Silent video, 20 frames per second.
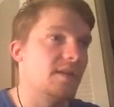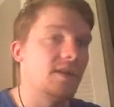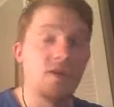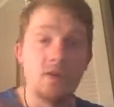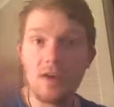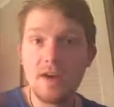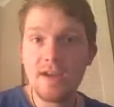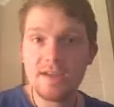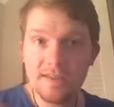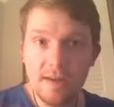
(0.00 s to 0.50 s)

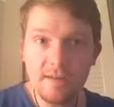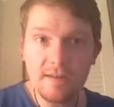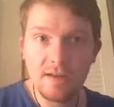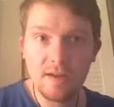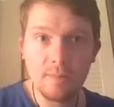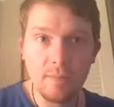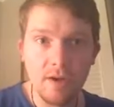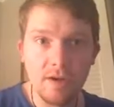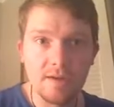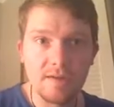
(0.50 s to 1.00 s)
you know,
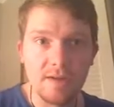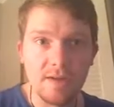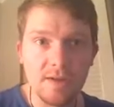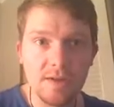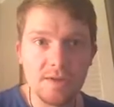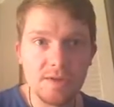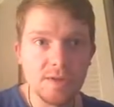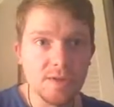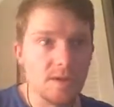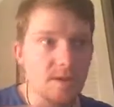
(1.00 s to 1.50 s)
identity
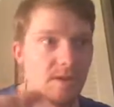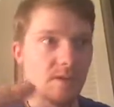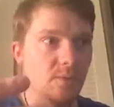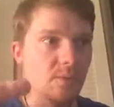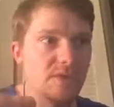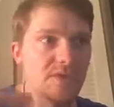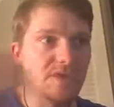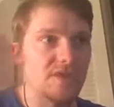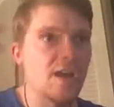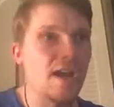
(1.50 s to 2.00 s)
politics,
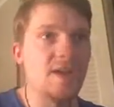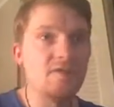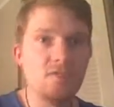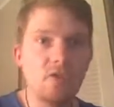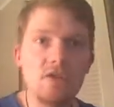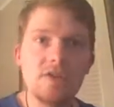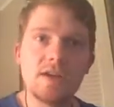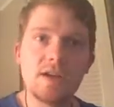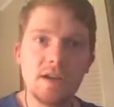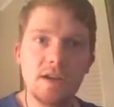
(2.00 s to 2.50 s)
which is
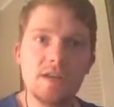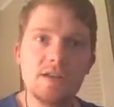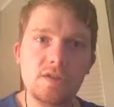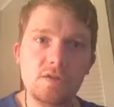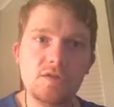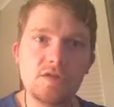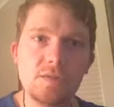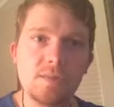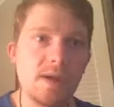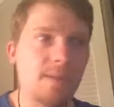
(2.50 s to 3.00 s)
ironically
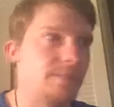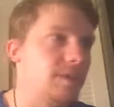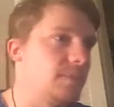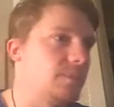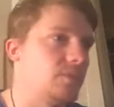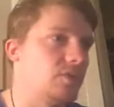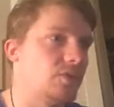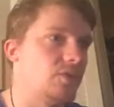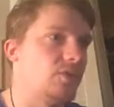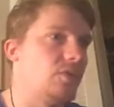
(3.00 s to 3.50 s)
used by
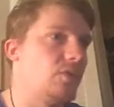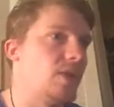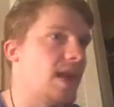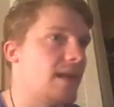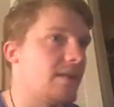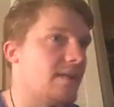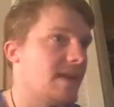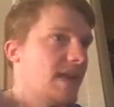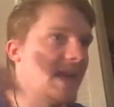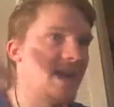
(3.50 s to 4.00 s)
people who
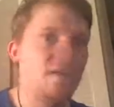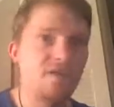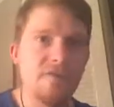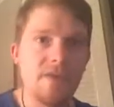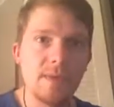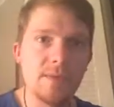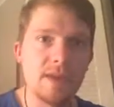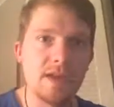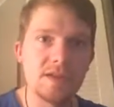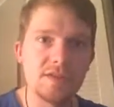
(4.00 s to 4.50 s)
hate
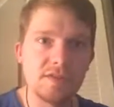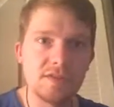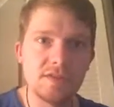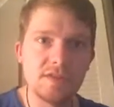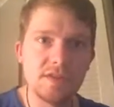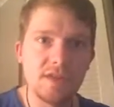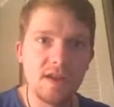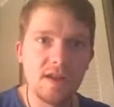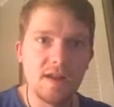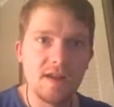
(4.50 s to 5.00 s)

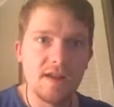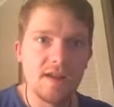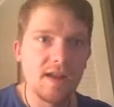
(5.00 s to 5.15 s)
feminists